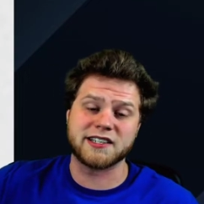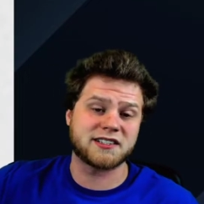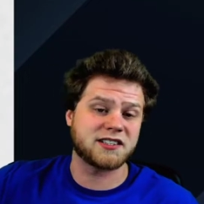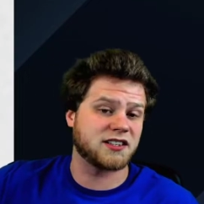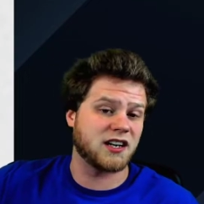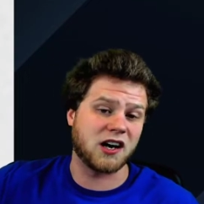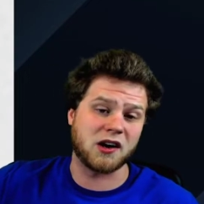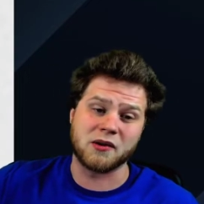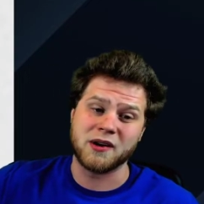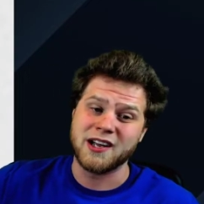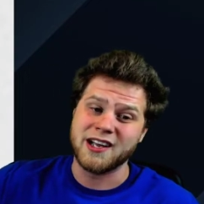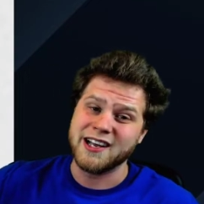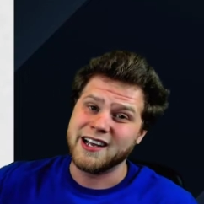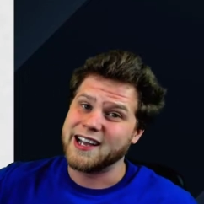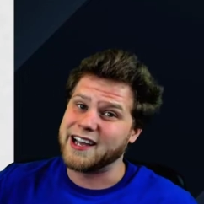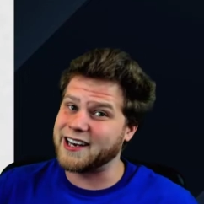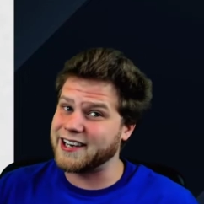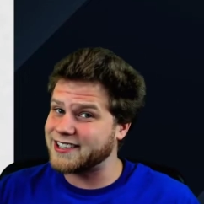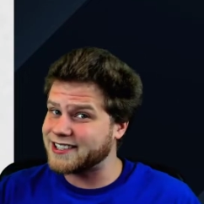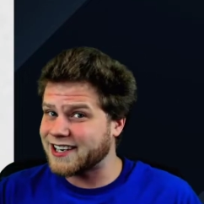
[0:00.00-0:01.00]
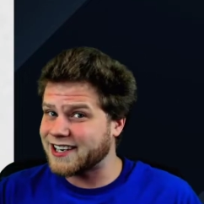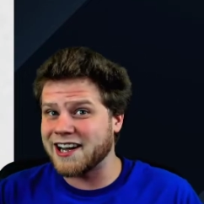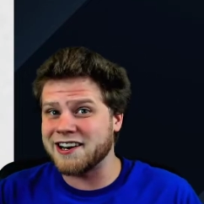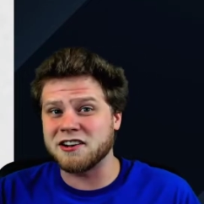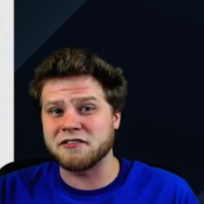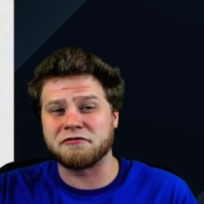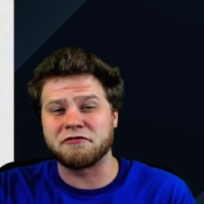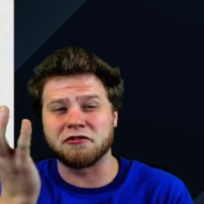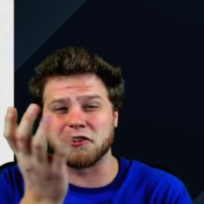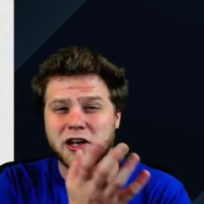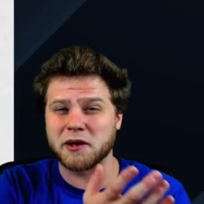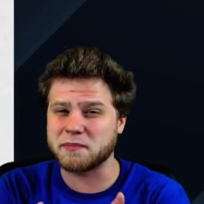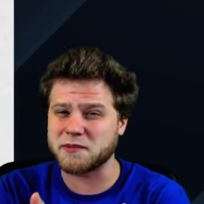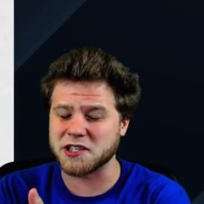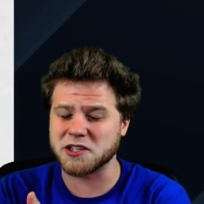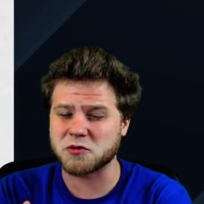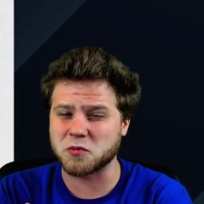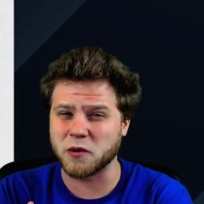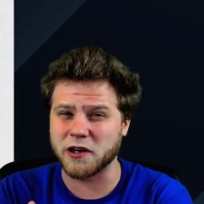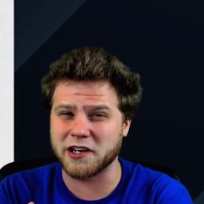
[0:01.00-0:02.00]
So it is kind of flipped,
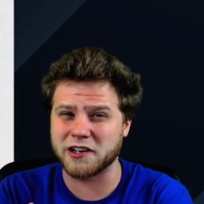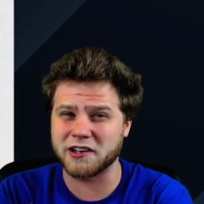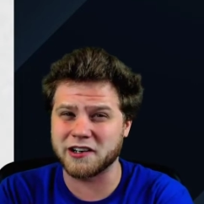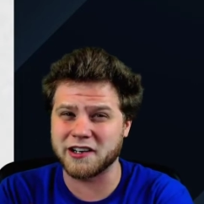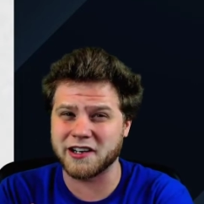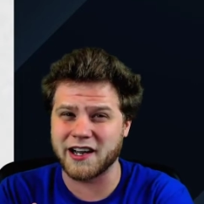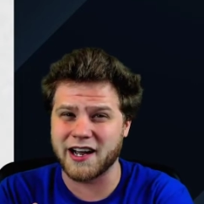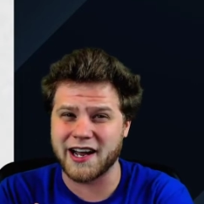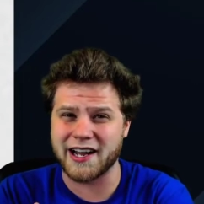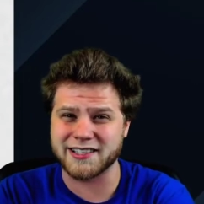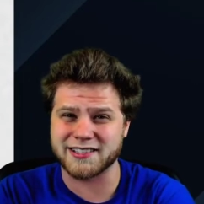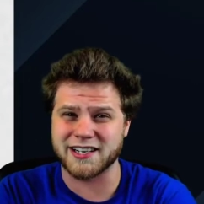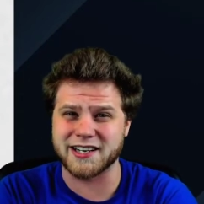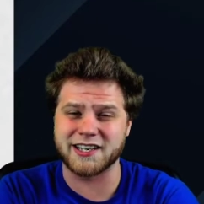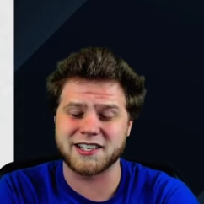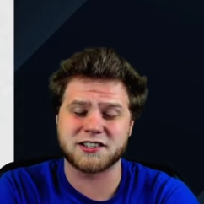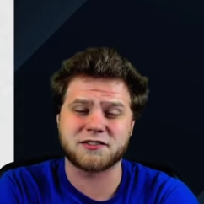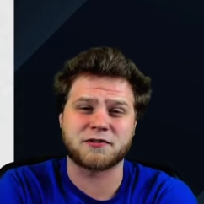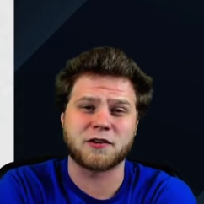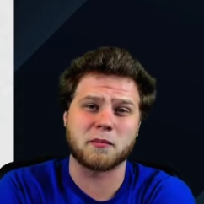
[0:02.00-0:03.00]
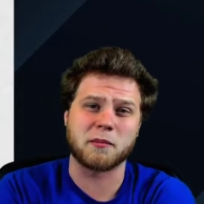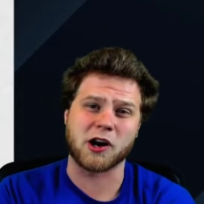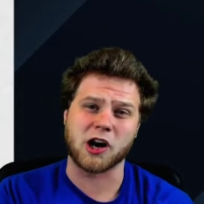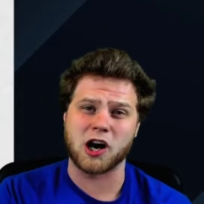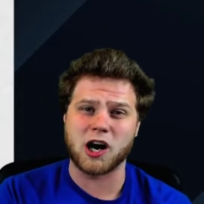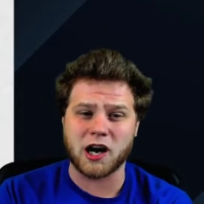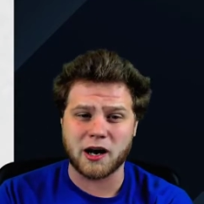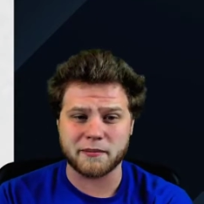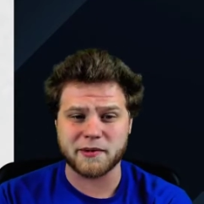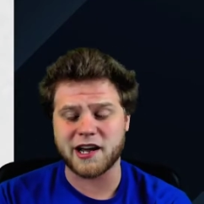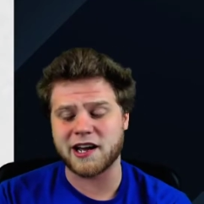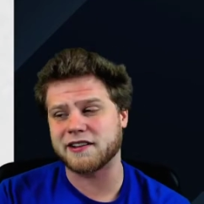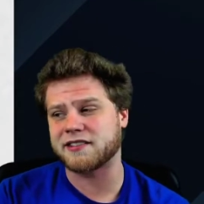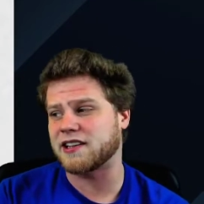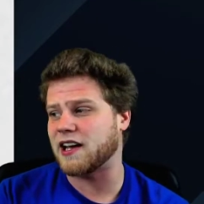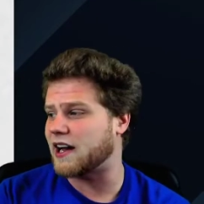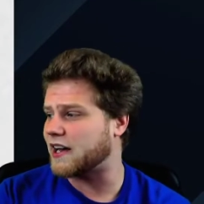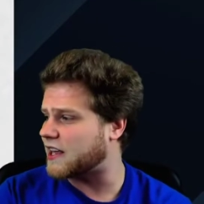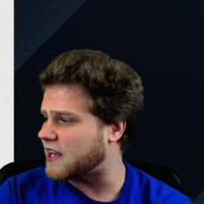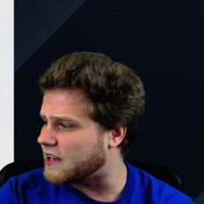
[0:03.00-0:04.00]
as weird as it is from our Omnath
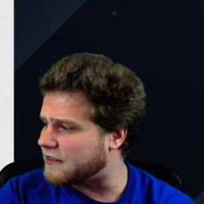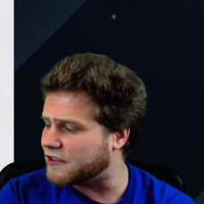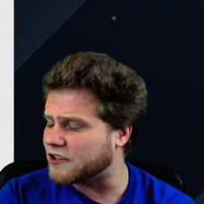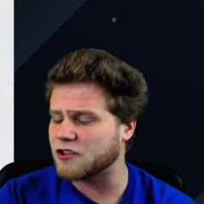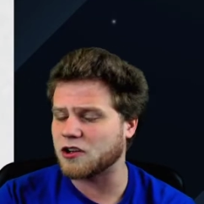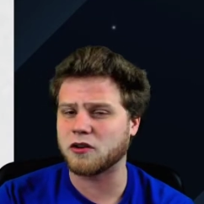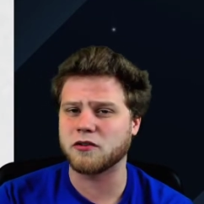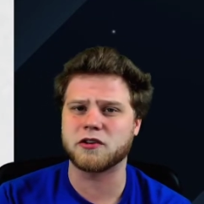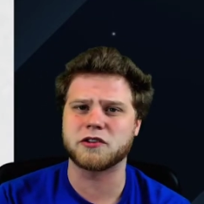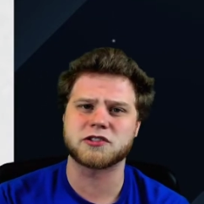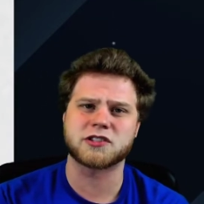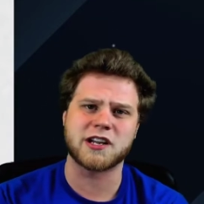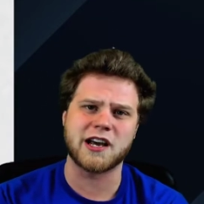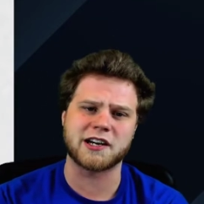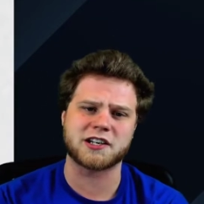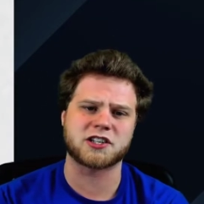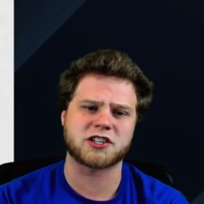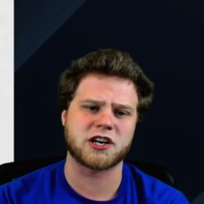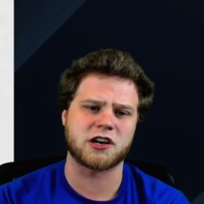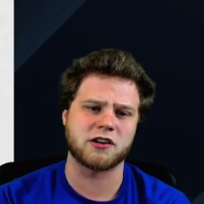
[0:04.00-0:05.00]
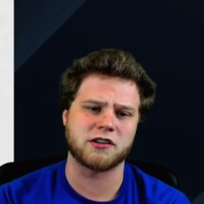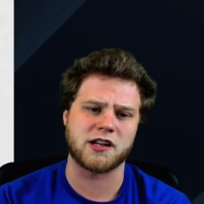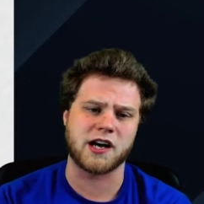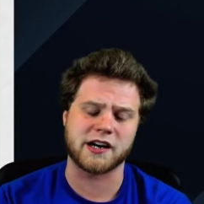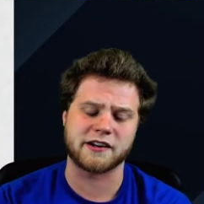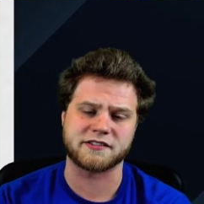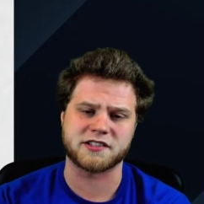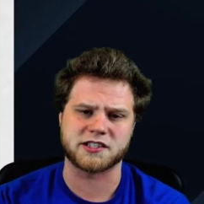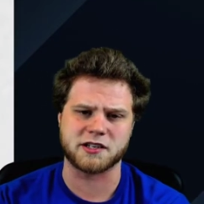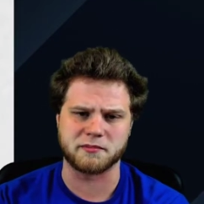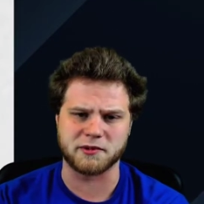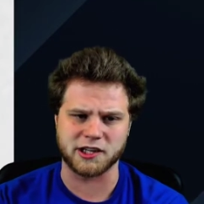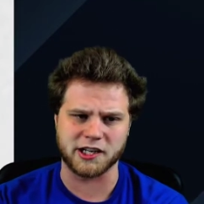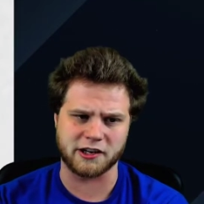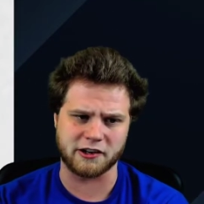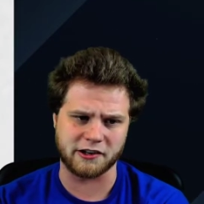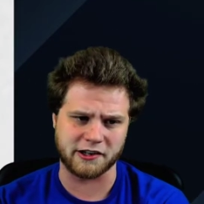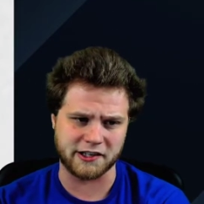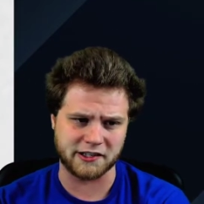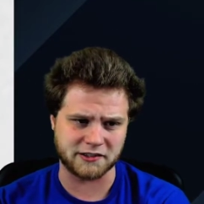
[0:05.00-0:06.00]
deck, even though those decks share a lot of
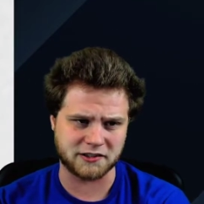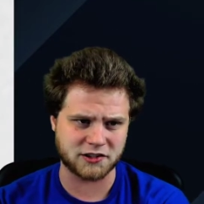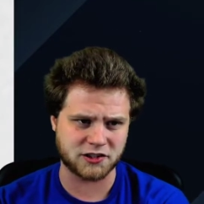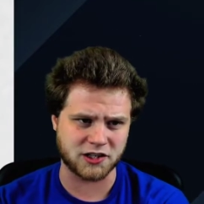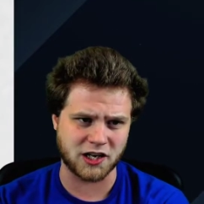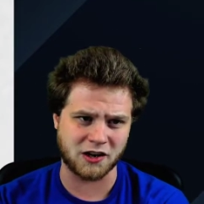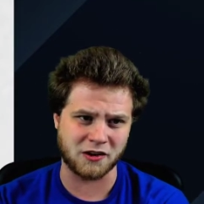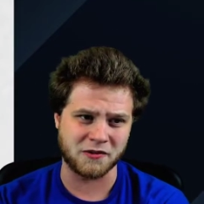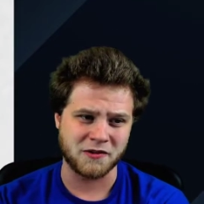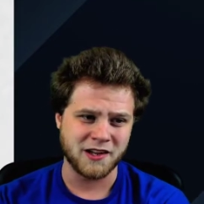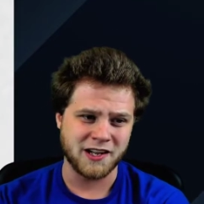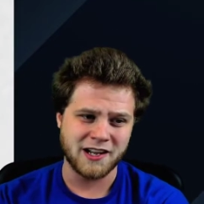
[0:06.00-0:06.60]
similarities. So,